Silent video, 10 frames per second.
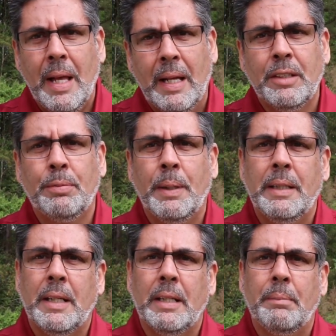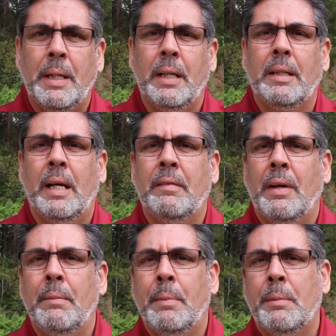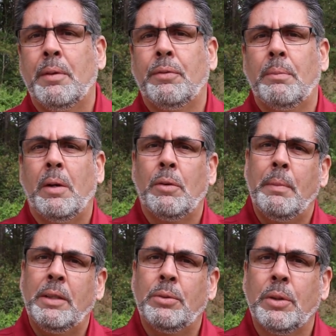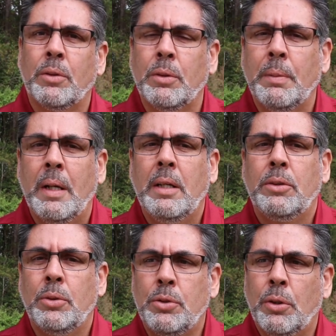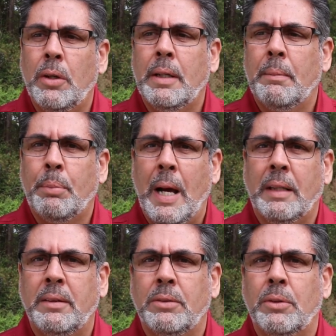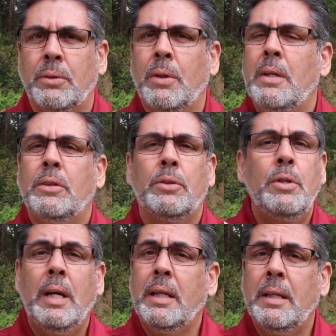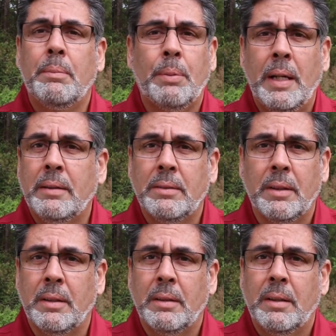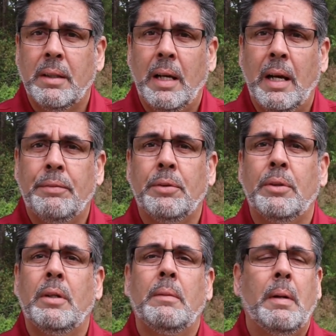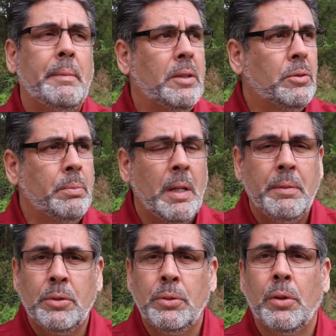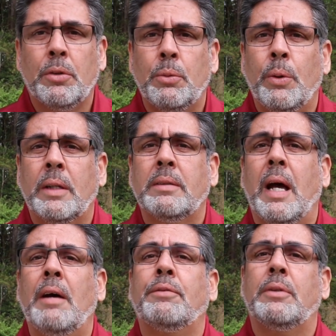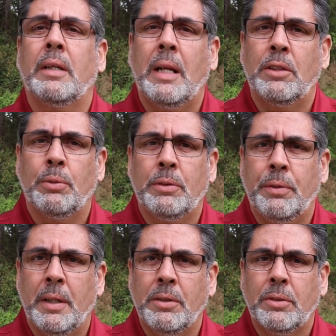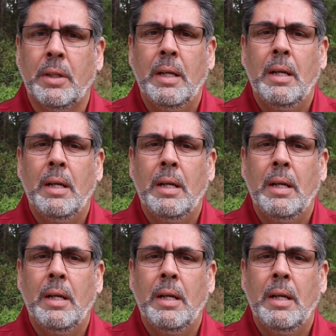I'll explain that in a minute. I invite members from our mentoring group to join and practice, so you can keep practicing after, maybe 2 or 3 weeks after the class was finished.